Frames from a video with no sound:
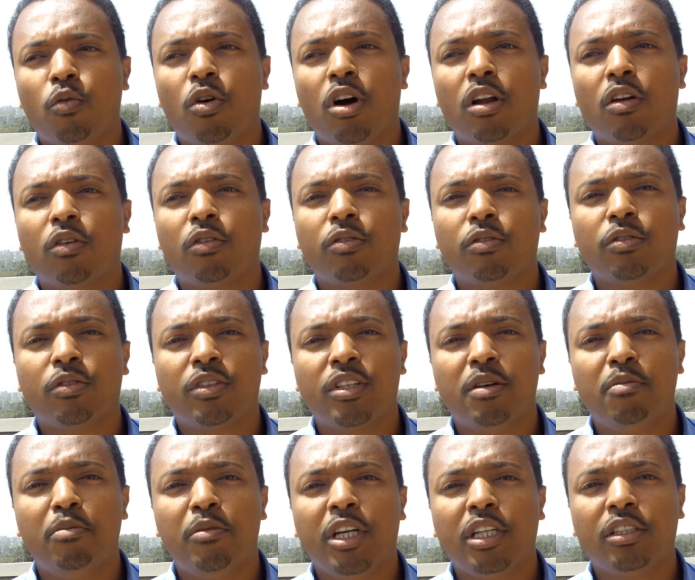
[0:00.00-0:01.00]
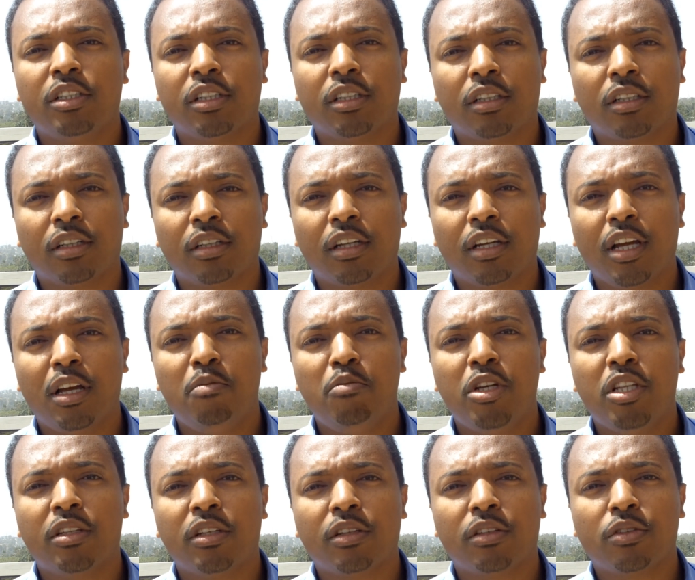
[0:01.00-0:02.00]
one of the major
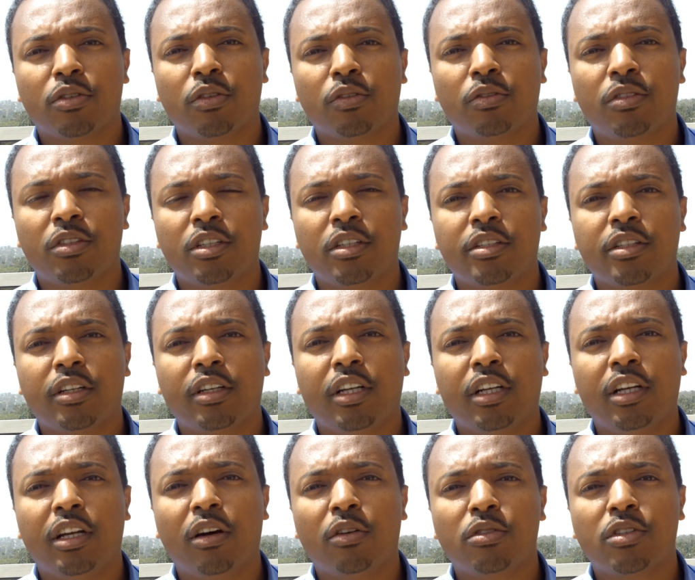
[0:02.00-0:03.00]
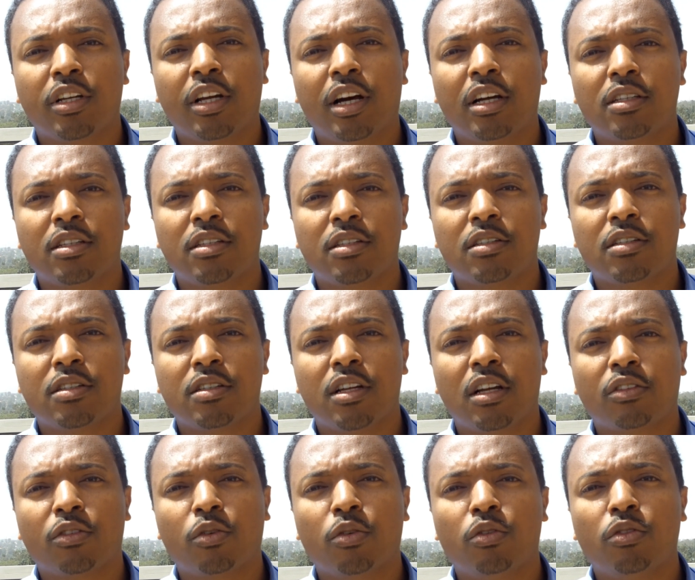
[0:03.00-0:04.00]
emitters of these greenhouse gases
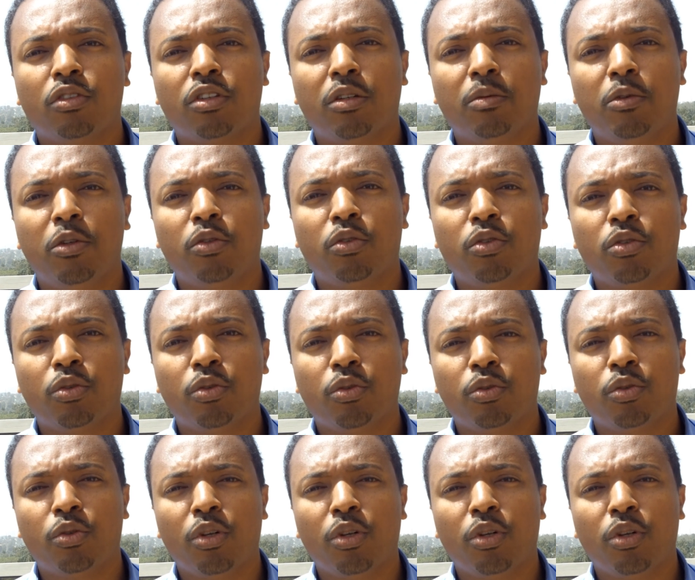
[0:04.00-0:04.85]
that contribute to